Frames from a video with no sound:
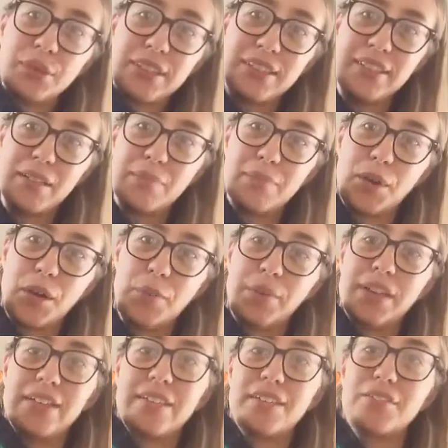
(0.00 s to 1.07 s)
twisted
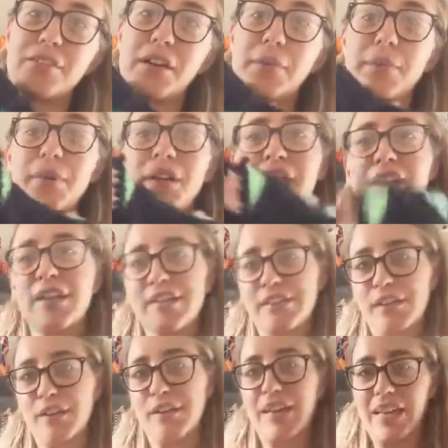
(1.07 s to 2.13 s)
Möbius strip.
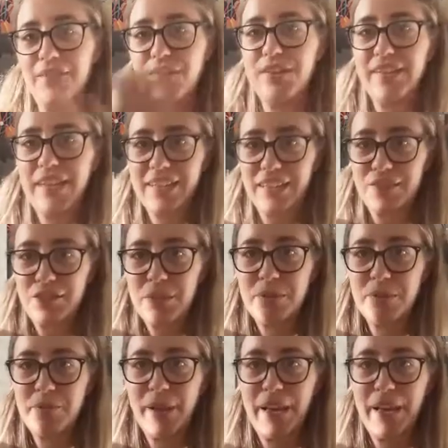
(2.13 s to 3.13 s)
So like if you take a strip of